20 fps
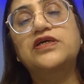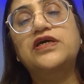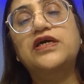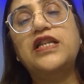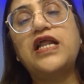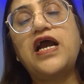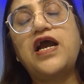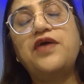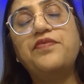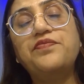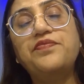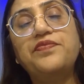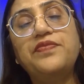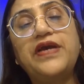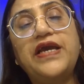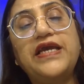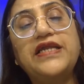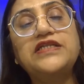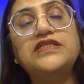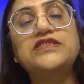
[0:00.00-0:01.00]
Ram
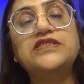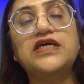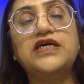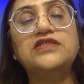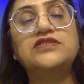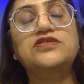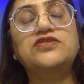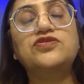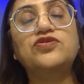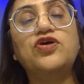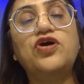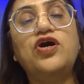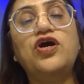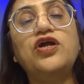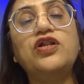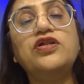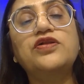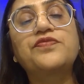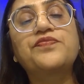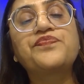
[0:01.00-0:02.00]
and Sons, or
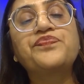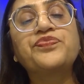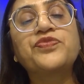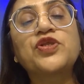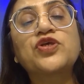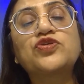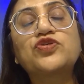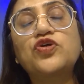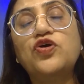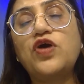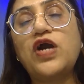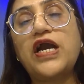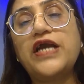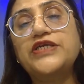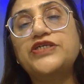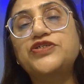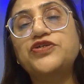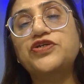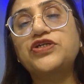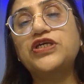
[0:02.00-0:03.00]
so I
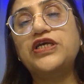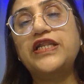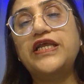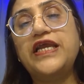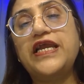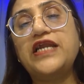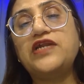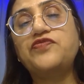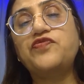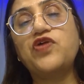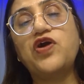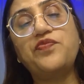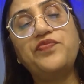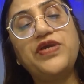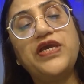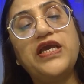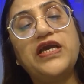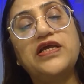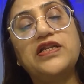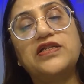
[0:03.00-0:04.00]
should create from
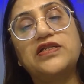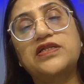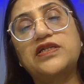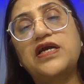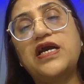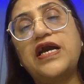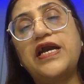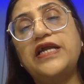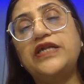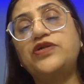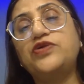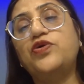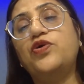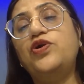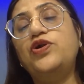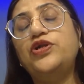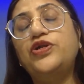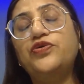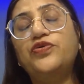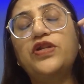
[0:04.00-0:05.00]
here. I
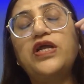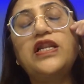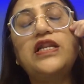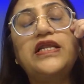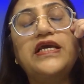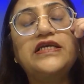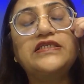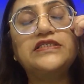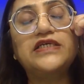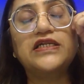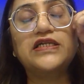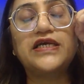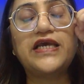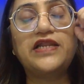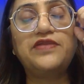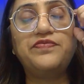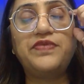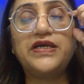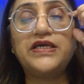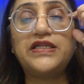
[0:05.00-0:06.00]
told you na, ledger
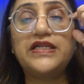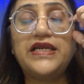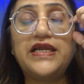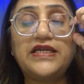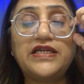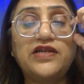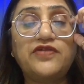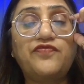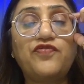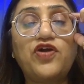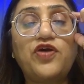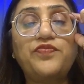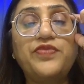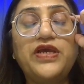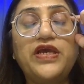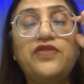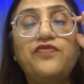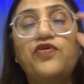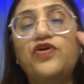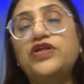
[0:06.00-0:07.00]
can be created from
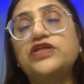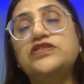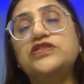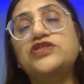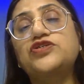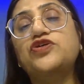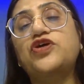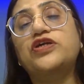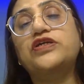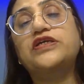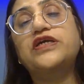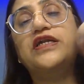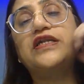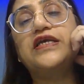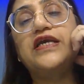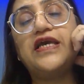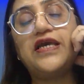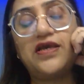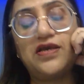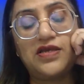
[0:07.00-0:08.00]
here. What is the shortcut
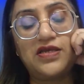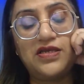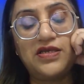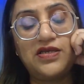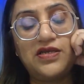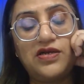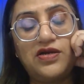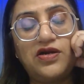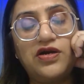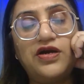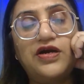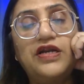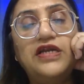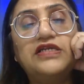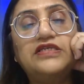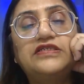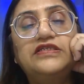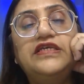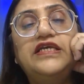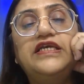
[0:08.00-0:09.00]
key? Alt
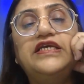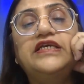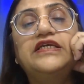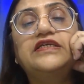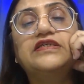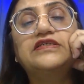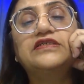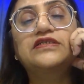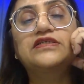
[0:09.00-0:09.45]
C.